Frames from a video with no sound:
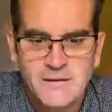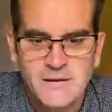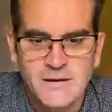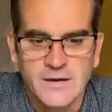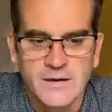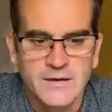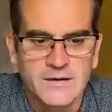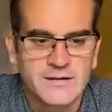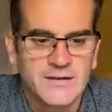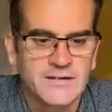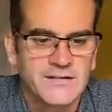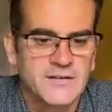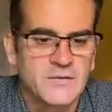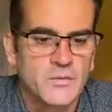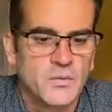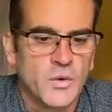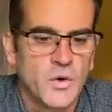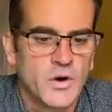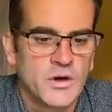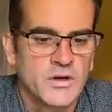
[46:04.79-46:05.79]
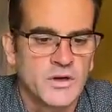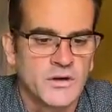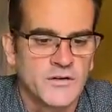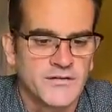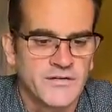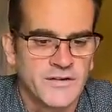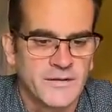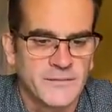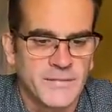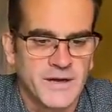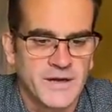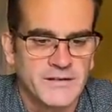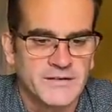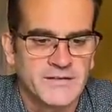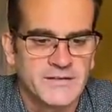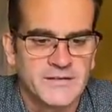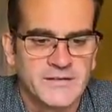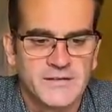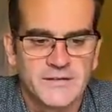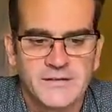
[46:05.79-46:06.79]
Uh, does he walk off the
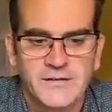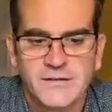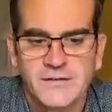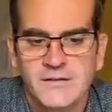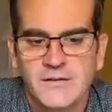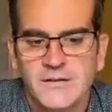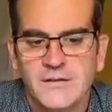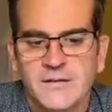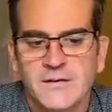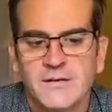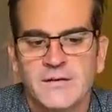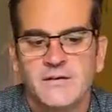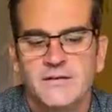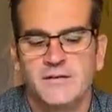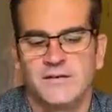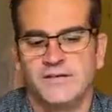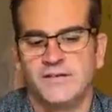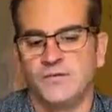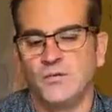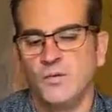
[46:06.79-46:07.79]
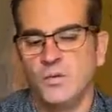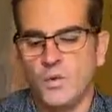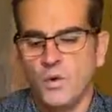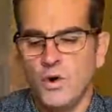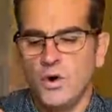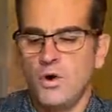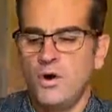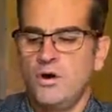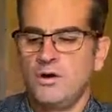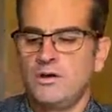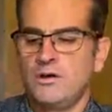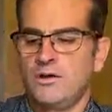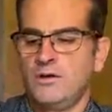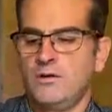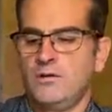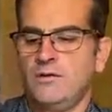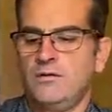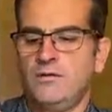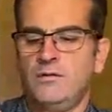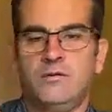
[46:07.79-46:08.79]
bus? Does he walk
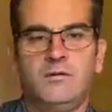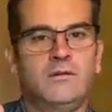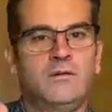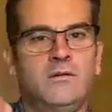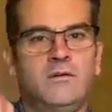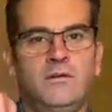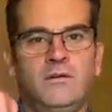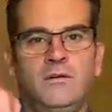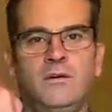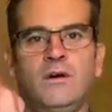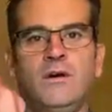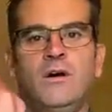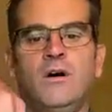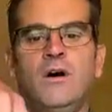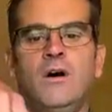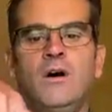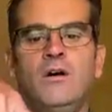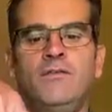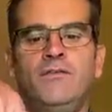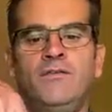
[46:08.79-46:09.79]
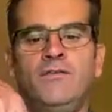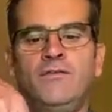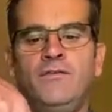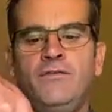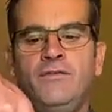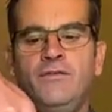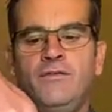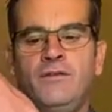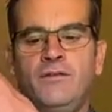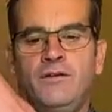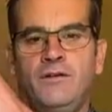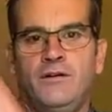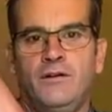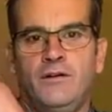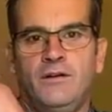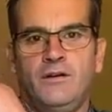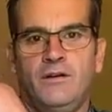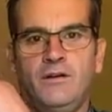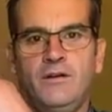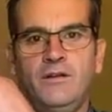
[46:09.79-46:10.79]
off
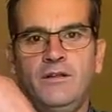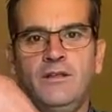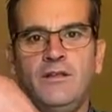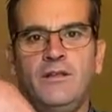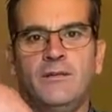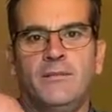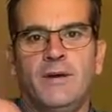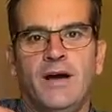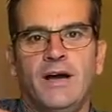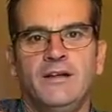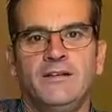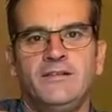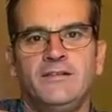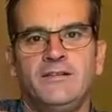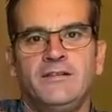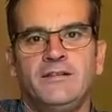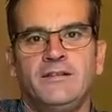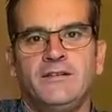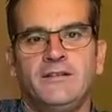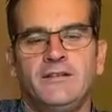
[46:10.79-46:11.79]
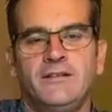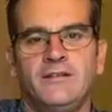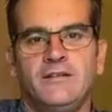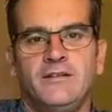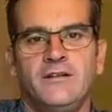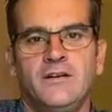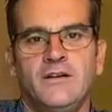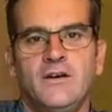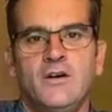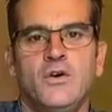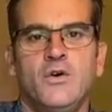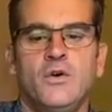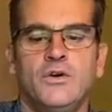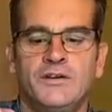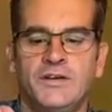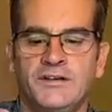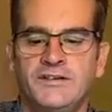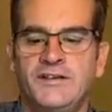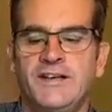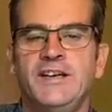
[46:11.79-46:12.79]
the bus or
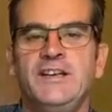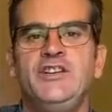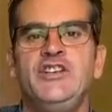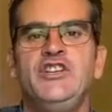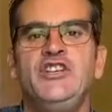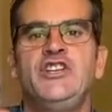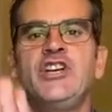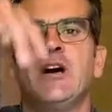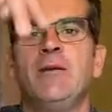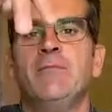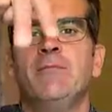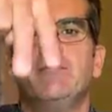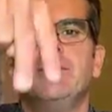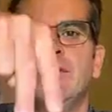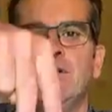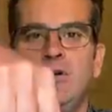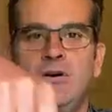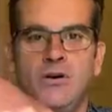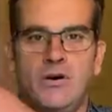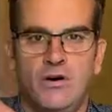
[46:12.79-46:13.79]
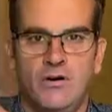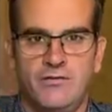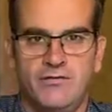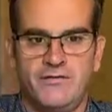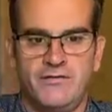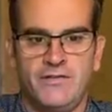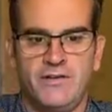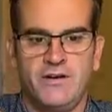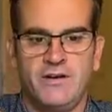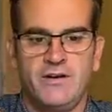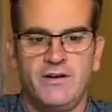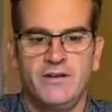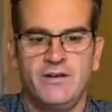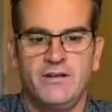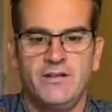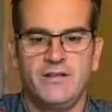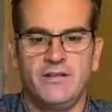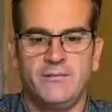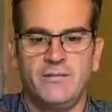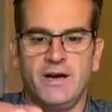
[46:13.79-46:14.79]
does he jump off
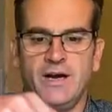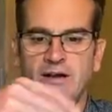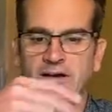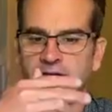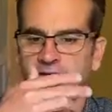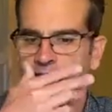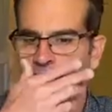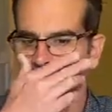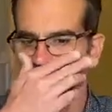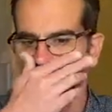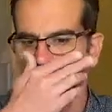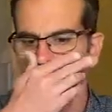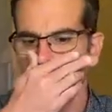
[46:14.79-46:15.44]
the bus?